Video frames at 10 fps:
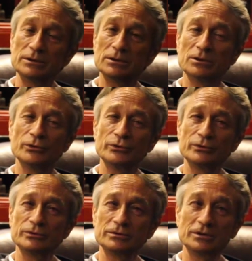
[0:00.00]
Uh,
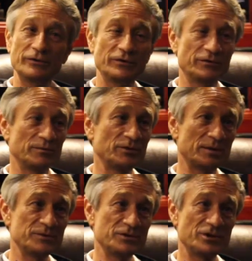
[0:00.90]
I think
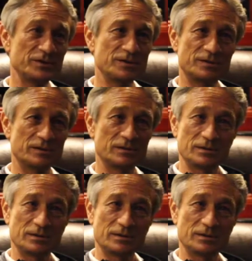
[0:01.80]
sometimes he just